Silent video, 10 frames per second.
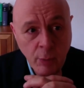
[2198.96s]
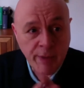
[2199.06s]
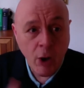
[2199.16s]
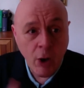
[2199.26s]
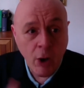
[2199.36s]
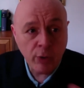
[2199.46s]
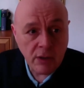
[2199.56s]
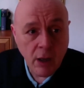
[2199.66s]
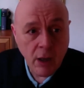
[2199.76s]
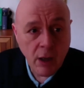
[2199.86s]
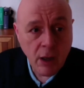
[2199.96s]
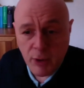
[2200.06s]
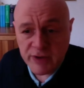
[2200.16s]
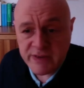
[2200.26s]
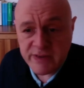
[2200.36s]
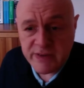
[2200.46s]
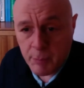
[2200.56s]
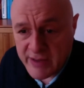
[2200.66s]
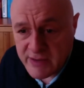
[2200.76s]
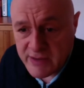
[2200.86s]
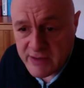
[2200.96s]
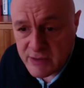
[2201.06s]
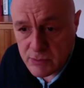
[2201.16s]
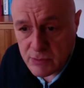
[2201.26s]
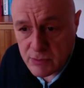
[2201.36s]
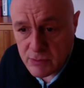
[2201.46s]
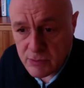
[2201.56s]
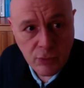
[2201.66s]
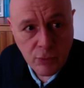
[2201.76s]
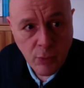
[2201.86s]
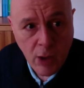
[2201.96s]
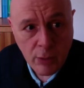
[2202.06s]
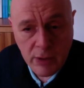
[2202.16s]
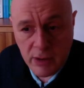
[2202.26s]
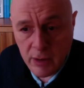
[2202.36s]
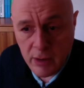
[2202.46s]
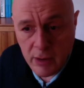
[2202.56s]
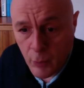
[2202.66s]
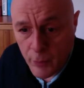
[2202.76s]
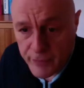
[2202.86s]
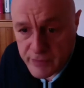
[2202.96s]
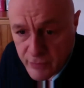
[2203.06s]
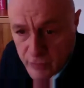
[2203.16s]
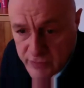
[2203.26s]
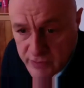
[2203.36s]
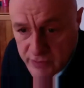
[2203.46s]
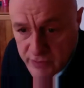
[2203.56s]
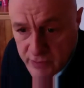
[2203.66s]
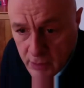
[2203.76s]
I mean, our policy applies to our authors, of course.